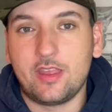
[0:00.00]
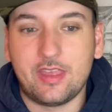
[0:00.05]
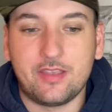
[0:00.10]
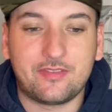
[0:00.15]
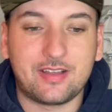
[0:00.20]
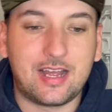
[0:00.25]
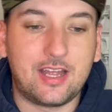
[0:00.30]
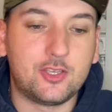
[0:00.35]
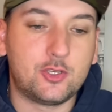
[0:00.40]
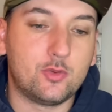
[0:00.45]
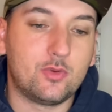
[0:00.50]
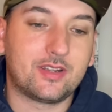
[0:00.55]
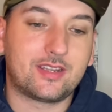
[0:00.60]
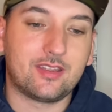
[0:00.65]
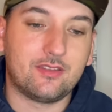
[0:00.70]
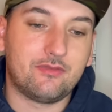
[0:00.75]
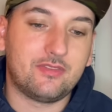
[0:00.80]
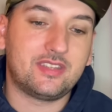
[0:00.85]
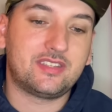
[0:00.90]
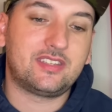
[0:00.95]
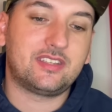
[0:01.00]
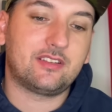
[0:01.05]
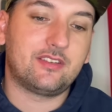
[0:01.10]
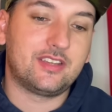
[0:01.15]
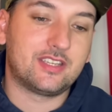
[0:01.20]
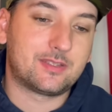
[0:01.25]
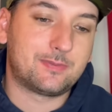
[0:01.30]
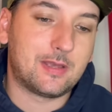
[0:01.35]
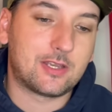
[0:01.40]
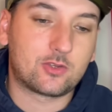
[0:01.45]
They've got to do it convincingly,
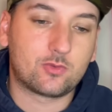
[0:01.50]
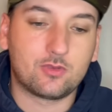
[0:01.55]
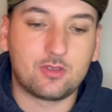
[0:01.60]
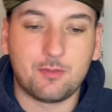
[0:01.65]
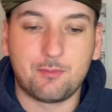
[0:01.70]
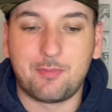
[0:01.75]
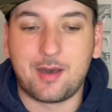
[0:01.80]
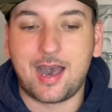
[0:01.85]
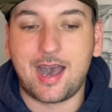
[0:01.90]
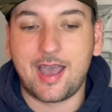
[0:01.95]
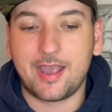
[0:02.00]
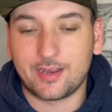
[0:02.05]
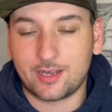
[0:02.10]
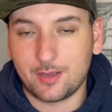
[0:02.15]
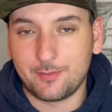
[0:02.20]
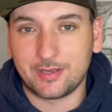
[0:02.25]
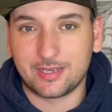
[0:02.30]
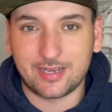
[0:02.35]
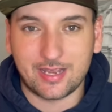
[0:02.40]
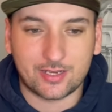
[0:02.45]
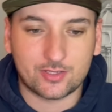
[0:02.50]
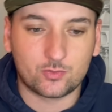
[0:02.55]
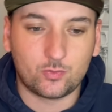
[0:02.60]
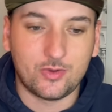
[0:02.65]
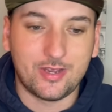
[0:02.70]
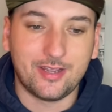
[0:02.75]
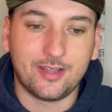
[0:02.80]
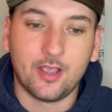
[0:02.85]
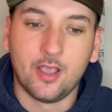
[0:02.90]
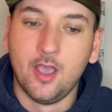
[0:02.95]
especially with the bye coming next
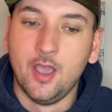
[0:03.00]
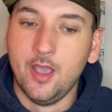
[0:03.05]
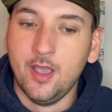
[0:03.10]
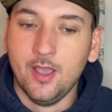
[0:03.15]
week.